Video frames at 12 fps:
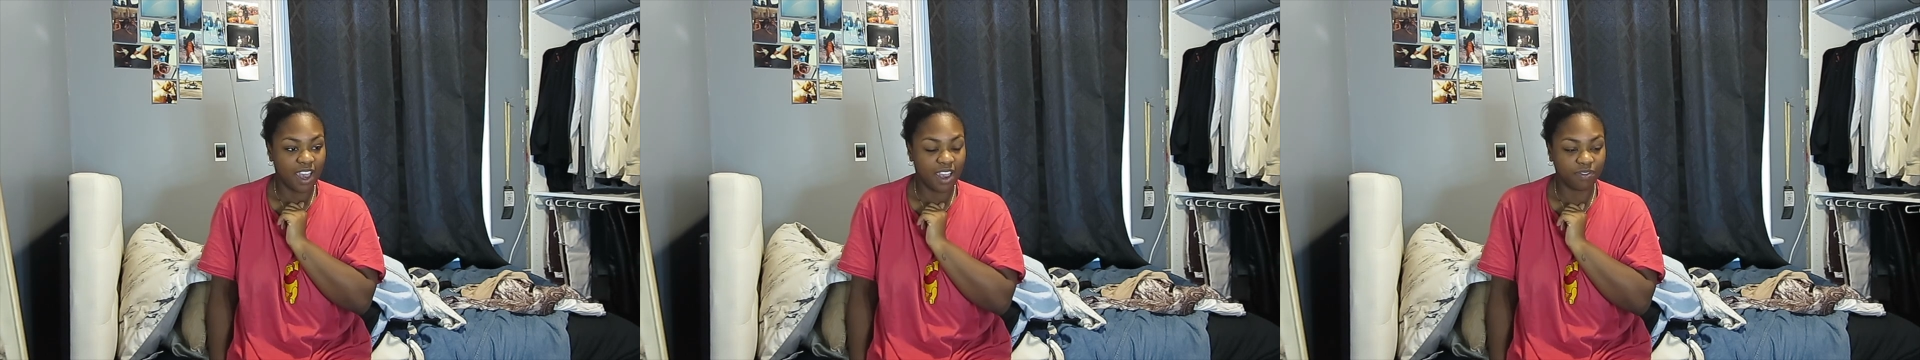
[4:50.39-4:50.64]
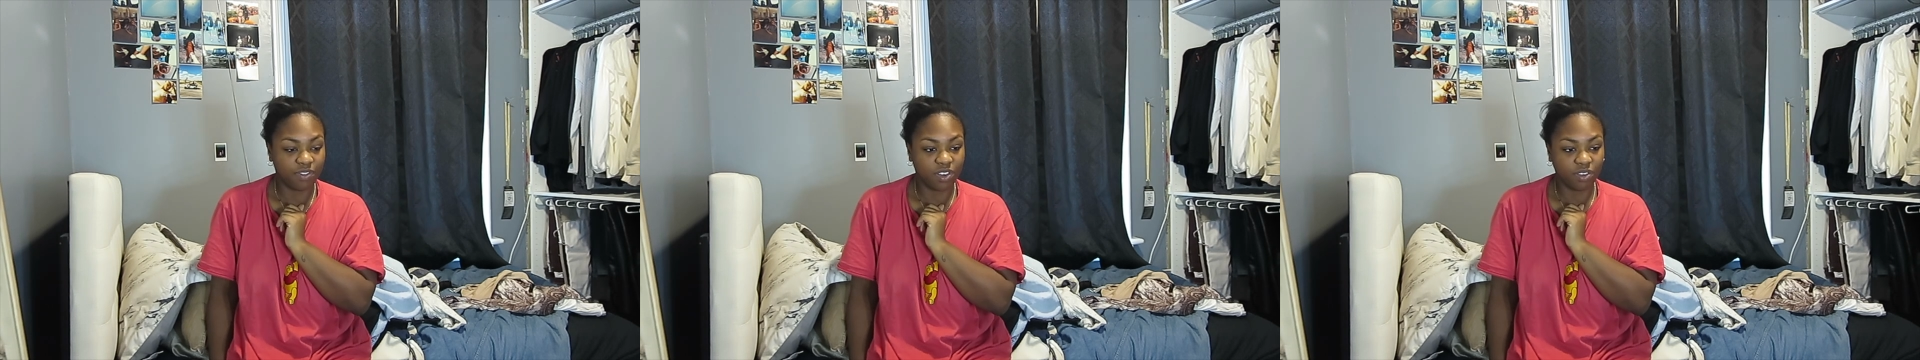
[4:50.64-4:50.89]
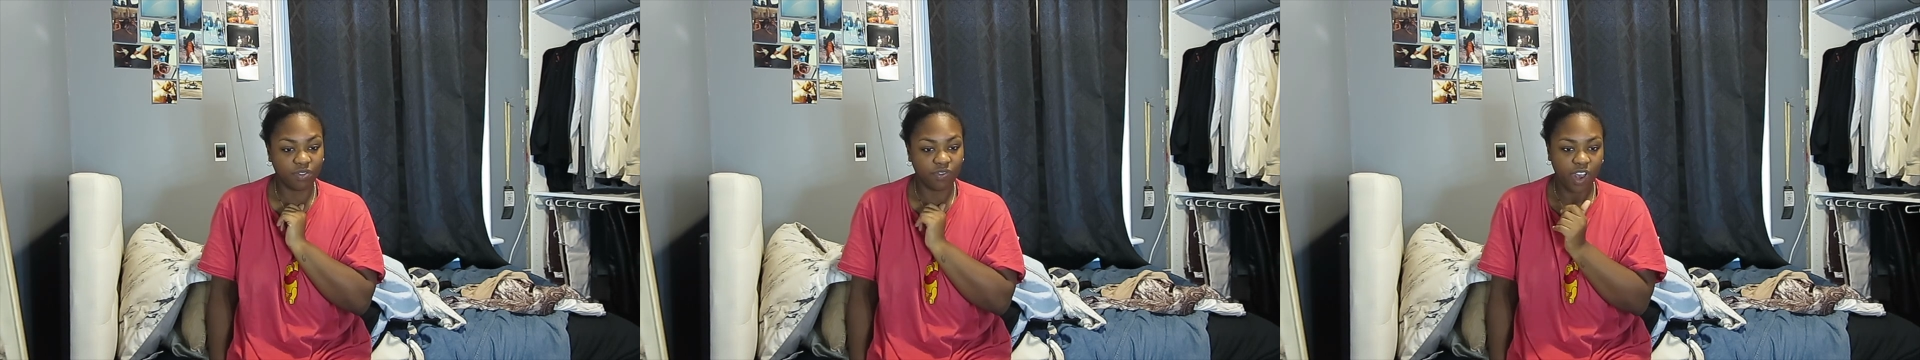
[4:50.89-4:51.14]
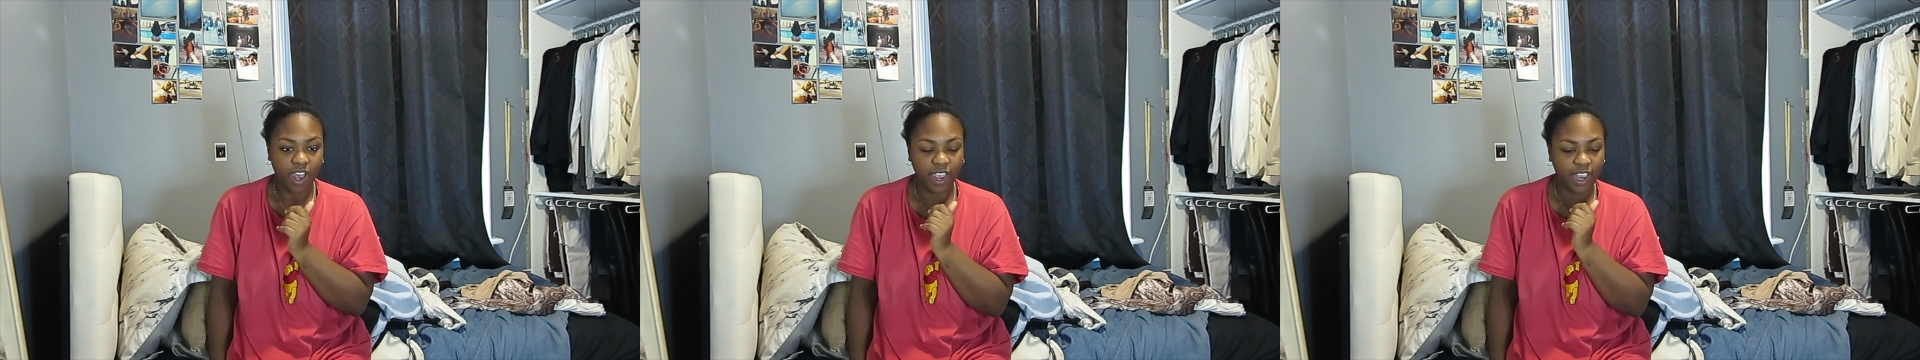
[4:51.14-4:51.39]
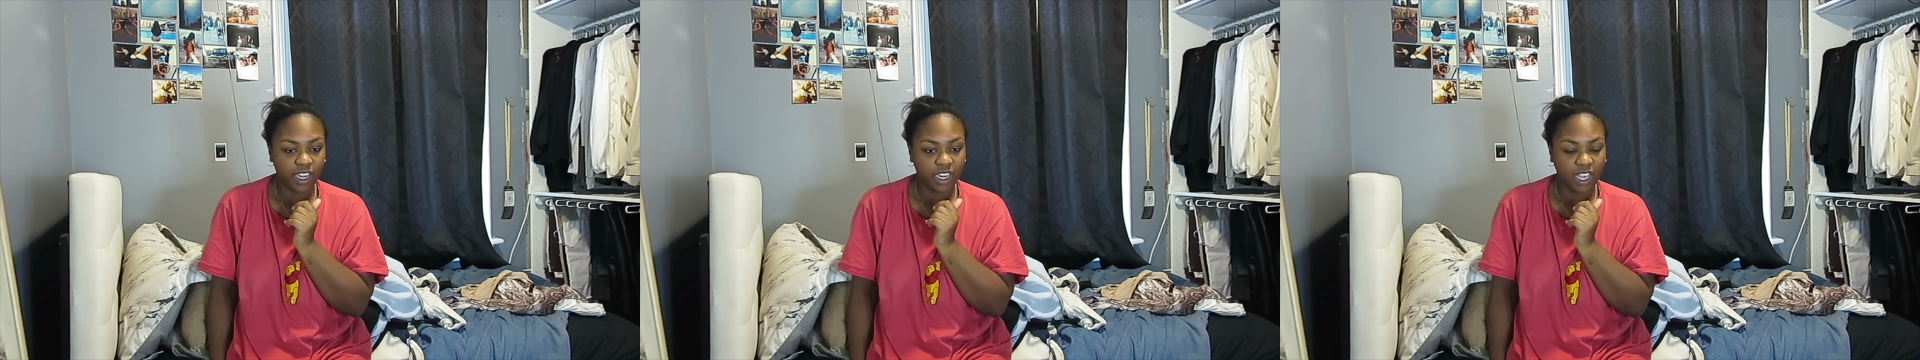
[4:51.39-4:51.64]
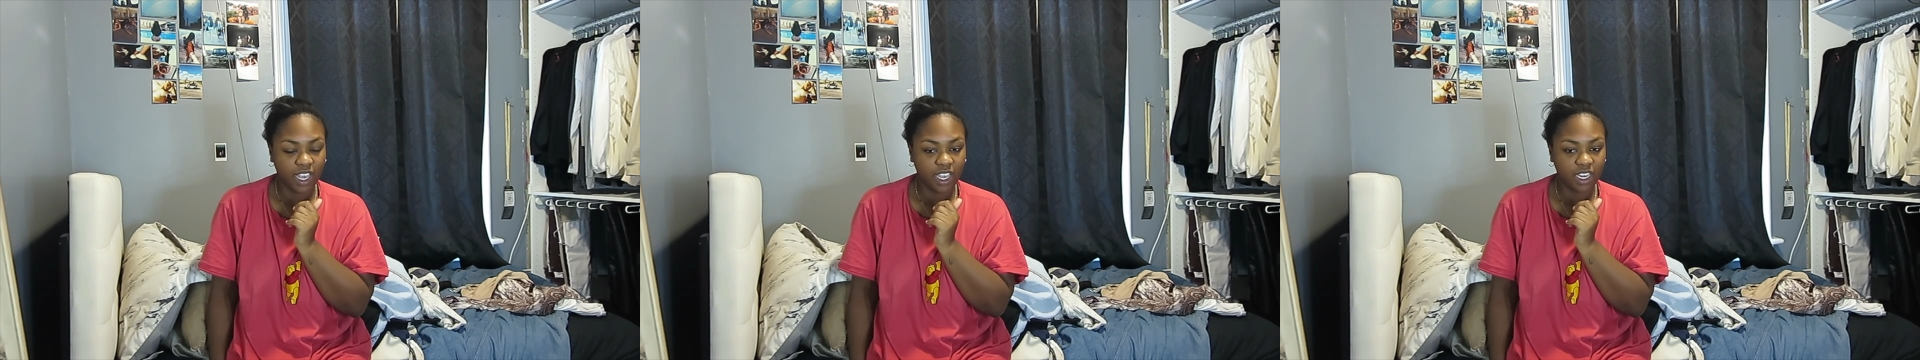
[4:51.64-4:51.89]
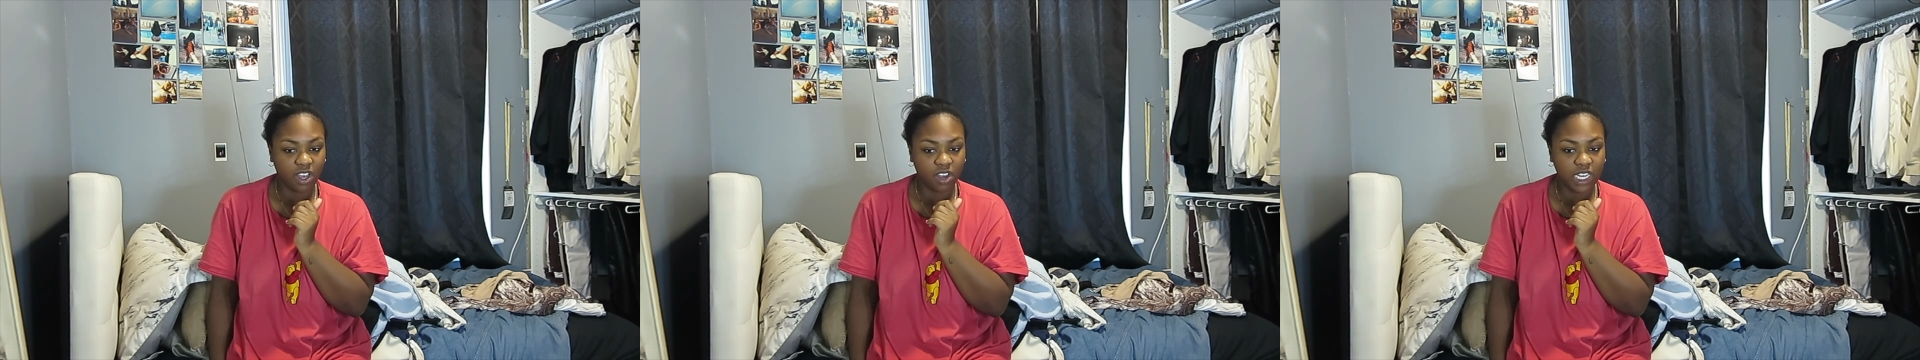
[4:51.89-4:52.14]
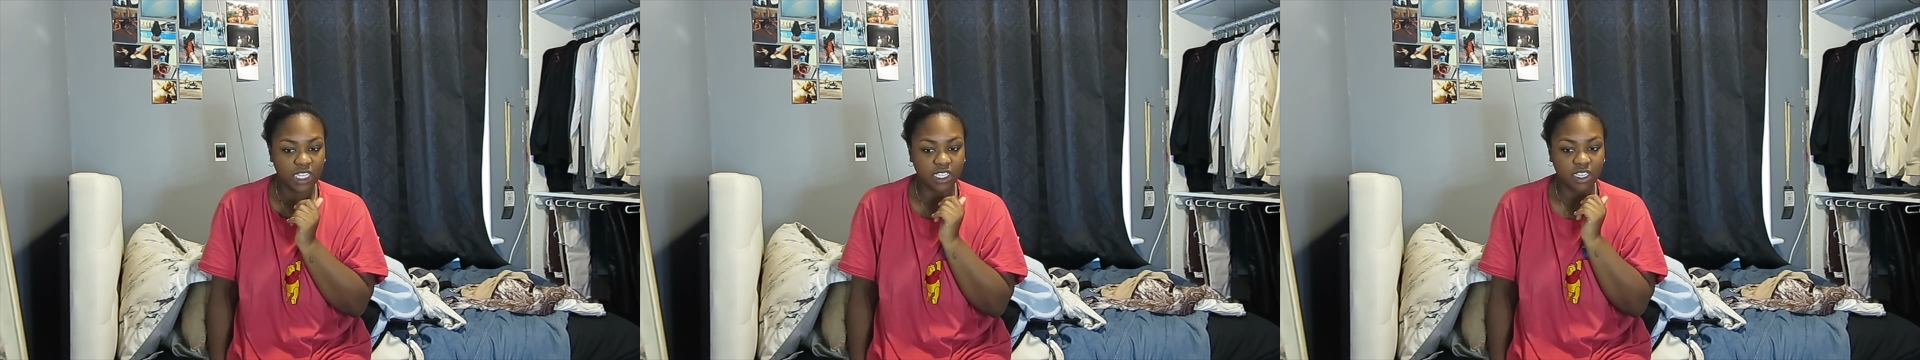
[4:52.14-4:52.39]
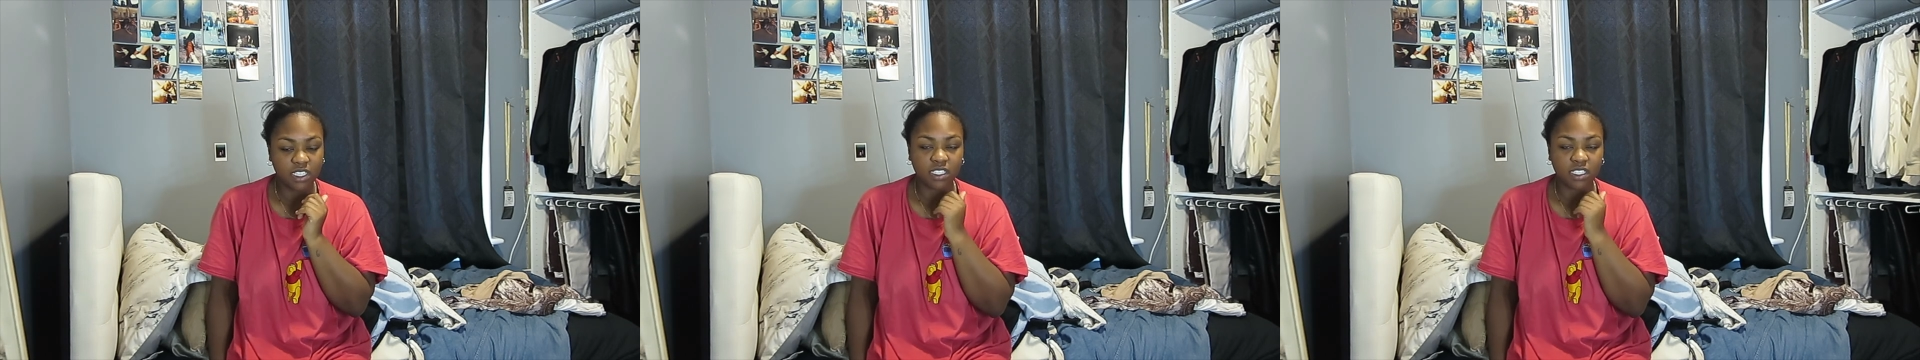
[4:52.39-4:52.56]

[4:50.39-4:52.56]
I feel fine. It honestly